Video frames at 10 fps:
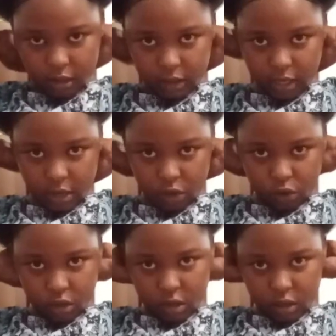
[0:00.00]
tying your
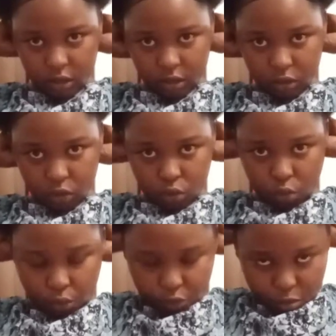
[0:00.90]
hair.
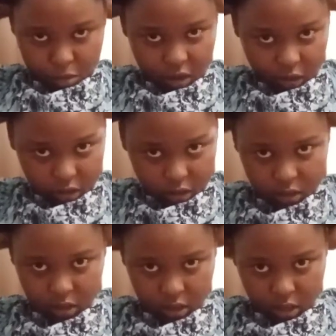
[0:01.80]
So for me, I
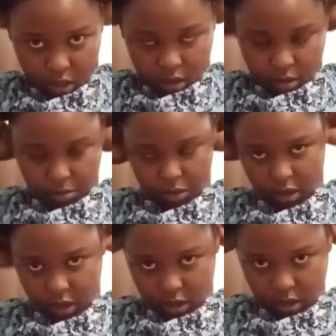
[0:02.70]
just
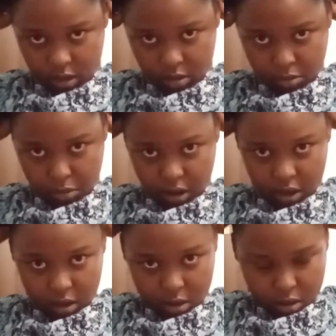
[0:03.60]
begin by
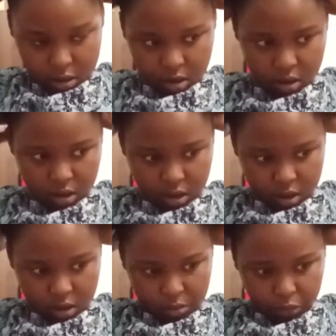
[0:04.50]

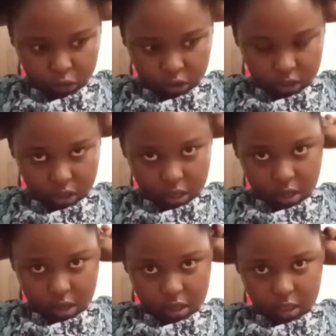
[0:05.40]
pushing the
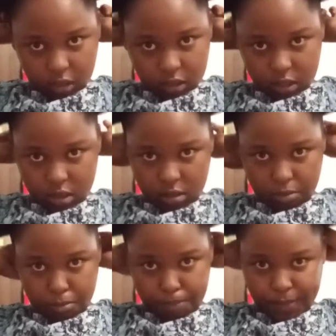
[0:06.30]
hair that's at the
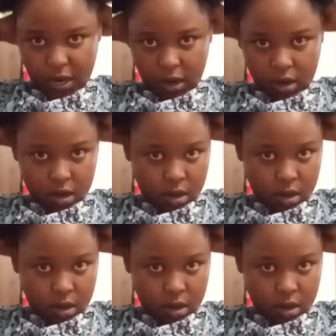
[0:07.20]
back.